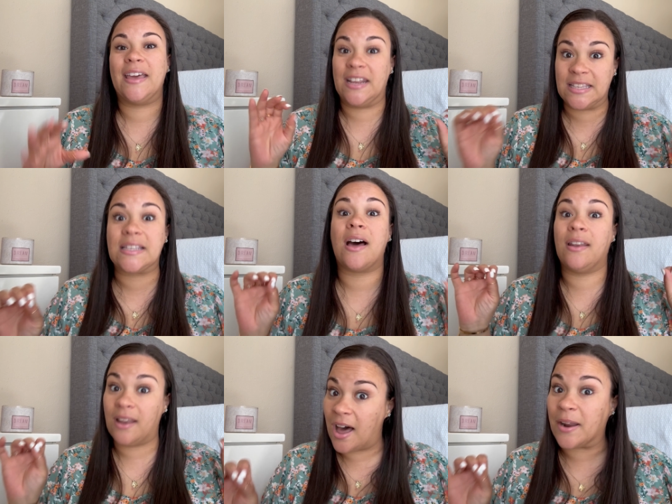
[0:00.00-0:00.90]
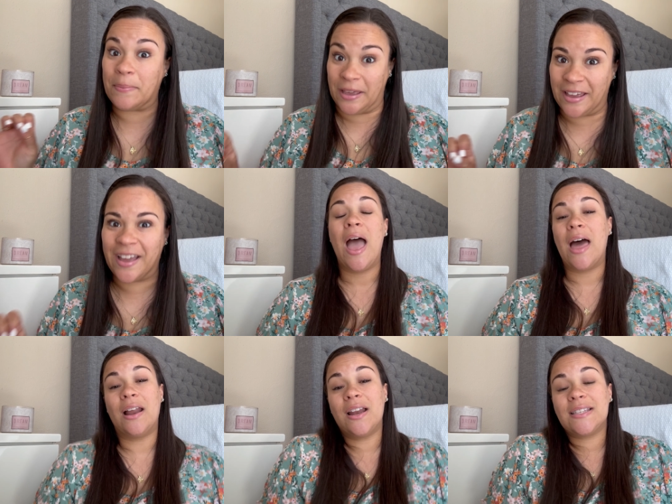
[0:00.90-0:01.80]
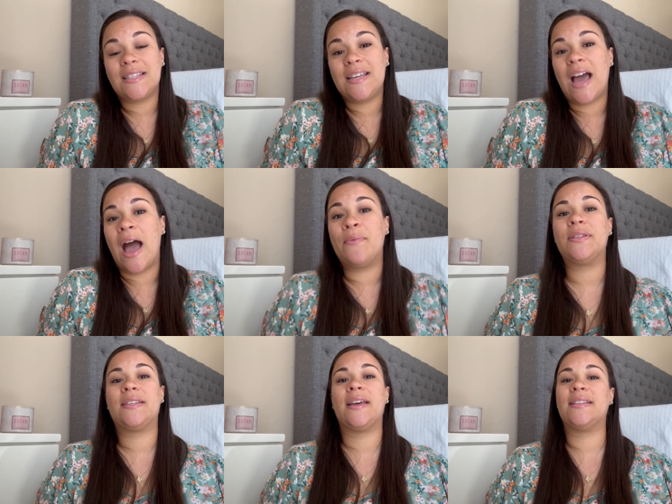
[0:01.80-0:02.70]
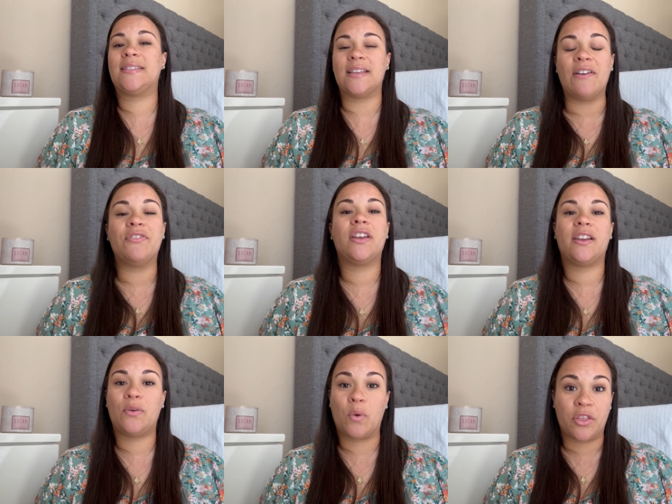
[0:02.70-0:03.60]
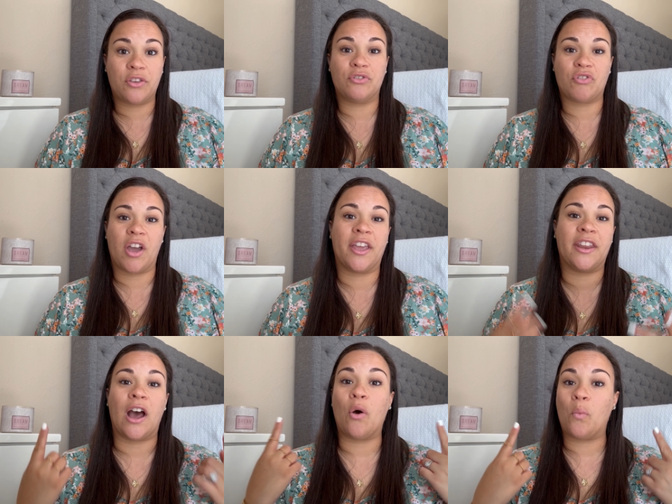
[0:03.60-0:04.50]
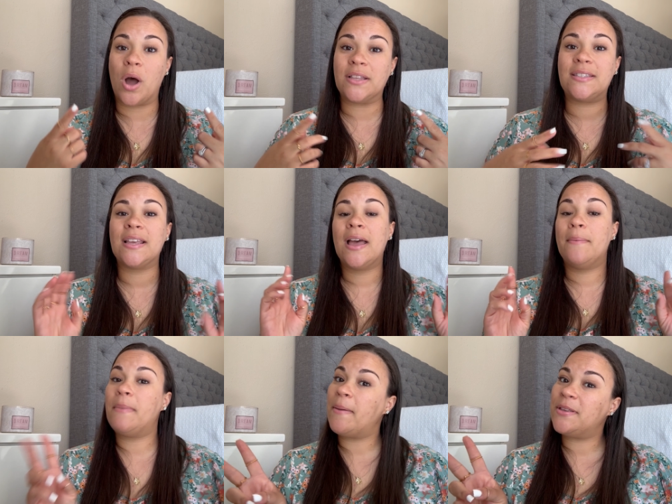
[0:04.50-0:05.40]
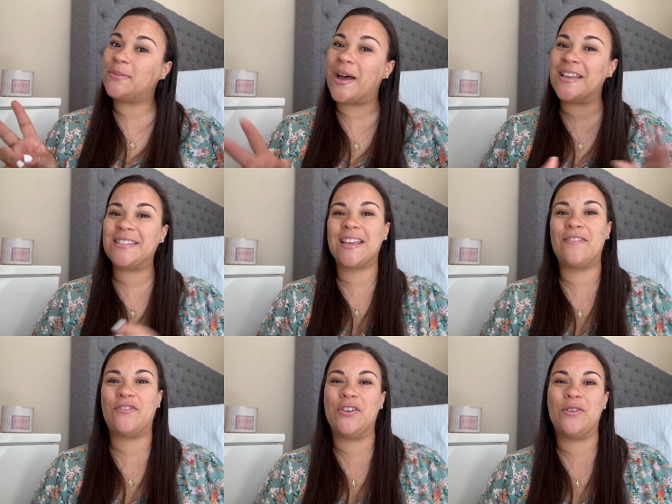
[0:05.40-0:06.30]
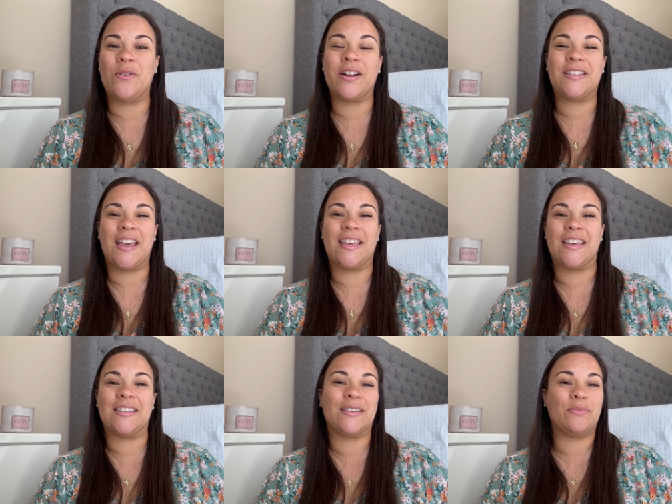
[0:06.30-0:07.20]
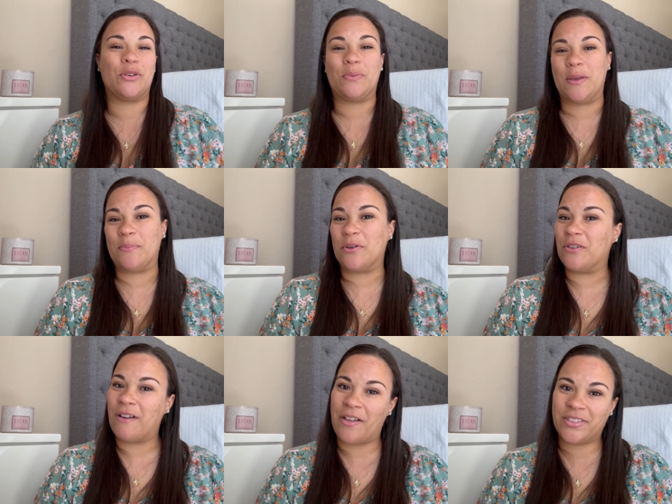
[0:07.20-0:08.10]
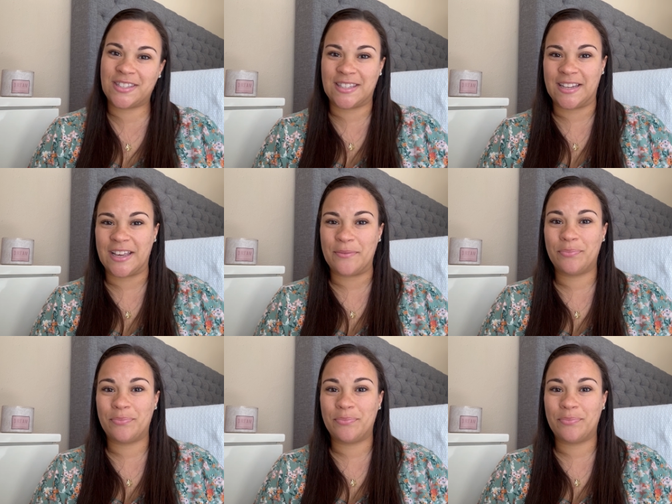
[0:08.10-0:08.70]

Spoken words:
It is a lot of pink. And honestly, I would say it's definitely worth you trying it out once, maybe twice, if you are taking some new people around the city.